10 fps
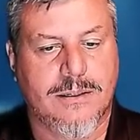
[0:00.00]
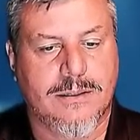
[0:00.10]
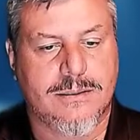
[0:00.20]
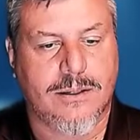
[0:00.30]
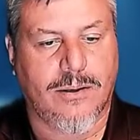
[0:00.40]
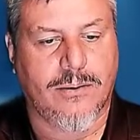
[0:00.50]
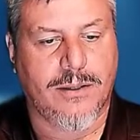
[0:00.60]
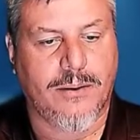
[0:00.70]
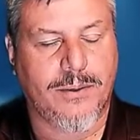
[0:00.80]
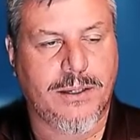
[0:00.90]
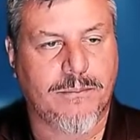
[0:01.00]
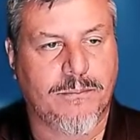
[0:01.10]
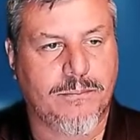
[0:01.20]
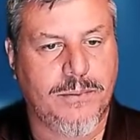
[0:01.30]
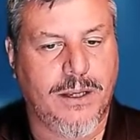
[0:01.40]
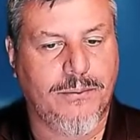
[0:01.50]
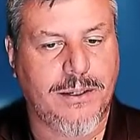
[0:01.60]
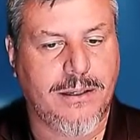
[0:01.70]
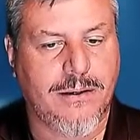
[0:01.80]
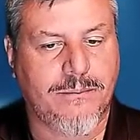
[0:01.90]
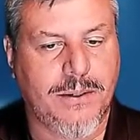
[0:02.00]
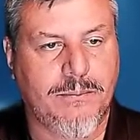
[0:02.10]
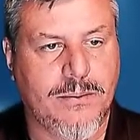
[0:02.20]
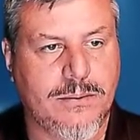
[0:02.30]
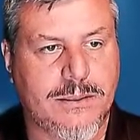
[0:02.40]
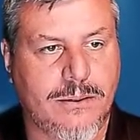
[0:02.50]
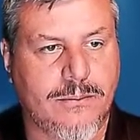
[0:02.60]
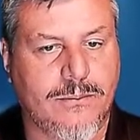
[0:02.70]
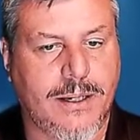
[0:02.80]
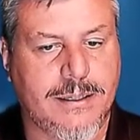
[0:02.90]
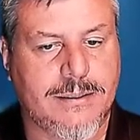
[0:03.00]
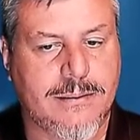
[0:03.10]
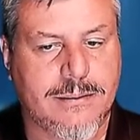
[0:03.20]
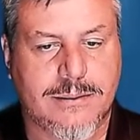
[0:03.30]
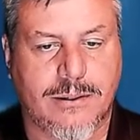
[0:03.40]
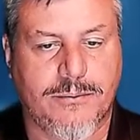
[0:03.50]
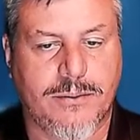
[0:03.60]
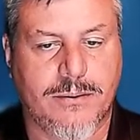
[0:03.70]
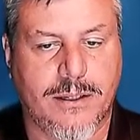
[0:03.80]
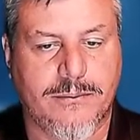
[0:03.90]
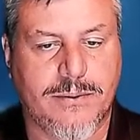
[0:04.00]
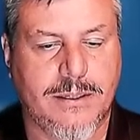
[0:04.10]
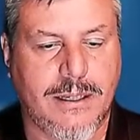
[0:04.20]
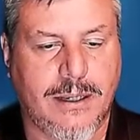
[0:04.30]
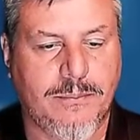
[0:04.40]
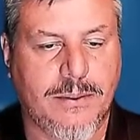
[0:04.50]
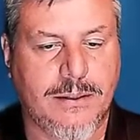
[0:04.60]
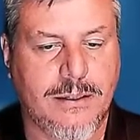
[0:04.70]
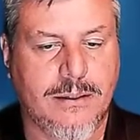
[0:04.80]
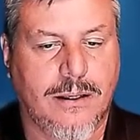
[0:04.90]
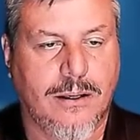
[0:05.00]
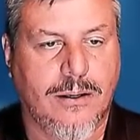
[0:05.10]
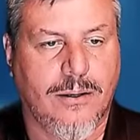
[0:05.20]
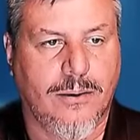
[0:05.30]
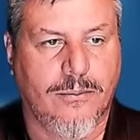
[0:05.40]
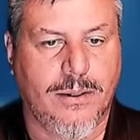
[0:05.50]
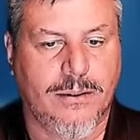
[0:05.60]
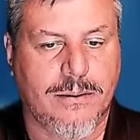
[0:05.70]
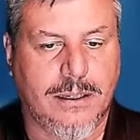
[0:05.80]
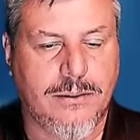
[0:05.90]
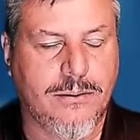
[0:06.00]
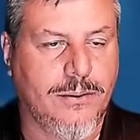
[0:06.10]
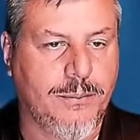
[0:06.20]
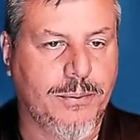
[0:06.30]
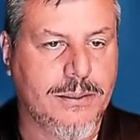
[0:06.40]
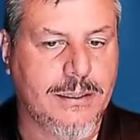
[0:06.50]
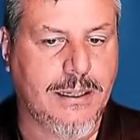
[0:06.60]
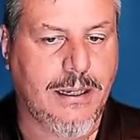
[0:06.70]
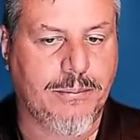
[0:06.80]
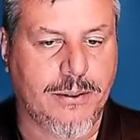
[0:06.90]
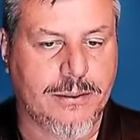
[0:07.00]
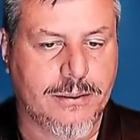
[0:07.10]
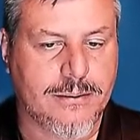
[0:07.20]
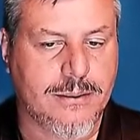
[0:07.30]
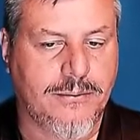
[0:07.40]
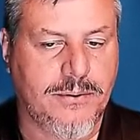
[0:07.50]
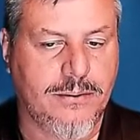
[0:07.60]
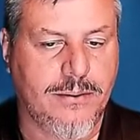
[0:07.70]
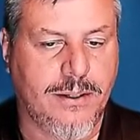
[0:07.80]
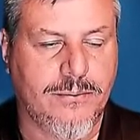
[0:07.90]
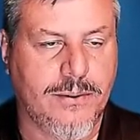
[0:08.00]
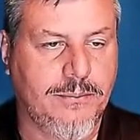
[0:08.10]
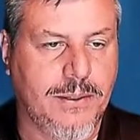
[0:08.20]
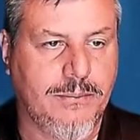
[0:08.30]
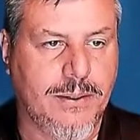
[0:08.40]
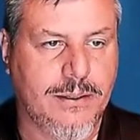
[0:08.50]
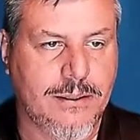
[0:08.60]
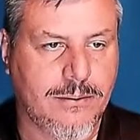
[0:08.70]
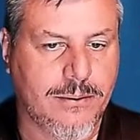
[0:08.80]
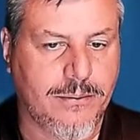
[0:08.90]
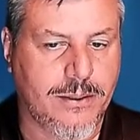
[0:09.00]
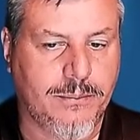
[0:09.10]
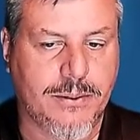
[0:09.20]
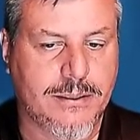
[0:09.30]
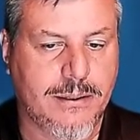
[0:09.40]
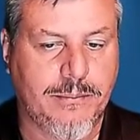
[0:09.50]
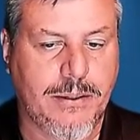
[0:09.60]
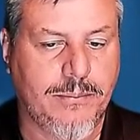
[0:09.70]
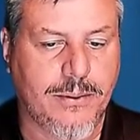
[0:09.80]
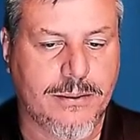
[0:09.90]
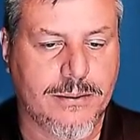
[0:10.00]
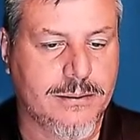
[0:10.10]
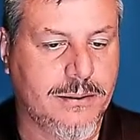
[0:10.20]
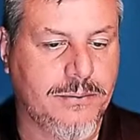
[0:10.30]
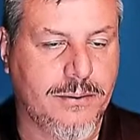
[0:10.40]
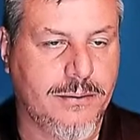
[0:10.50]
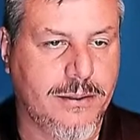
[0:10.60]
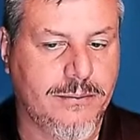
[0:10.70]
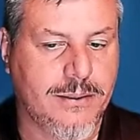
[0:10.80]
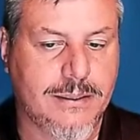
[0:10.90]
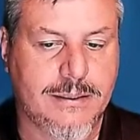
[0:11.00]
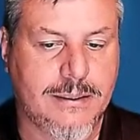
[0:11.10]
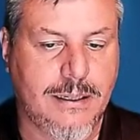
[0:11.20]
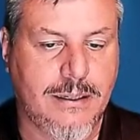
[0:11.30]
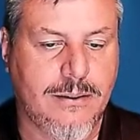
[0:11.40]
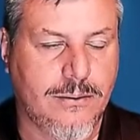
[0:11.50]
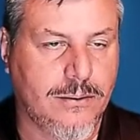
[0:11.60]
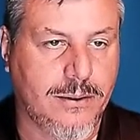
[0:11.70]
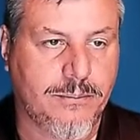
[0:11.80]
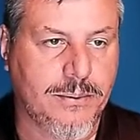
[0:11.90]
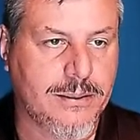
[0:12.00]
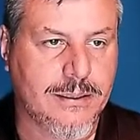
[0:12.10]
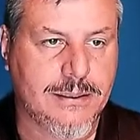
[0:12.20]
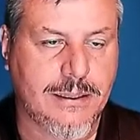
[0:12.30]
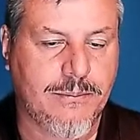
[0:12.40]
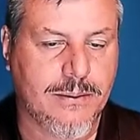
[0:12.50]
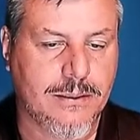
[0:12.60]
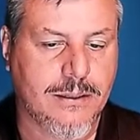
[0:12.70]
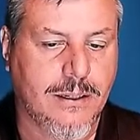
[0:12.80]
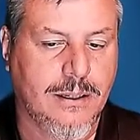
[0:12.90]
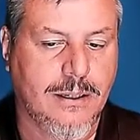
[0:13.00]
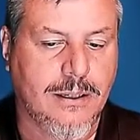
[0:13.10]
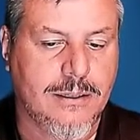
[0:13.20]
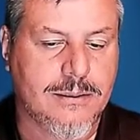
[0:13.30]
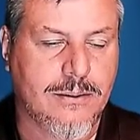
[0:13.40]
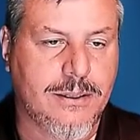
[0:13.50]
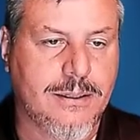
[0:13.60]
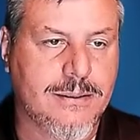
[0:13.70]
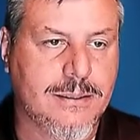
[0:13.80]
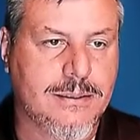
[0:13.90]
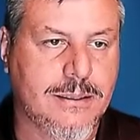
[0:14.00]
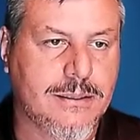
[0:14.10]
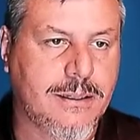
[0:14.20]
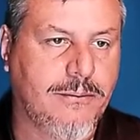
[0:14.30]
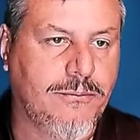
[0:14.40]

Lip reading: So then we can give people certain rights. So if you live in the A building, well, then you can only print to the A printers. If you live in the B building, you can only print to the B printers. If you live to the C, you can only print to the C building. So it gives us this